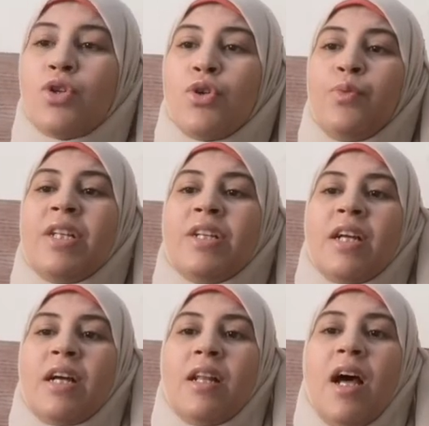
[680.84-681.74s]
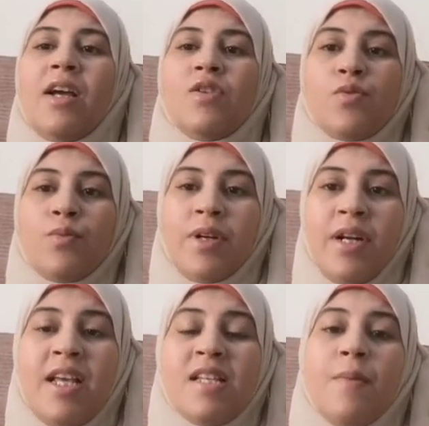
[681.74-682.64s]
geometrical
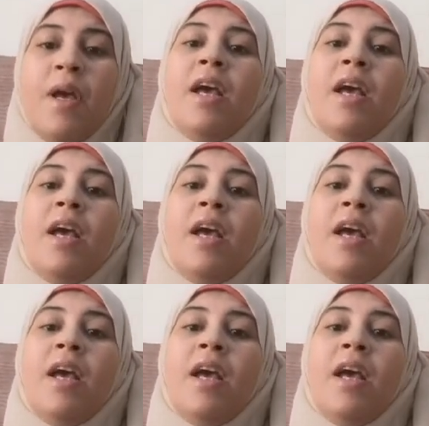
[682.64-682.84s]
isomerism.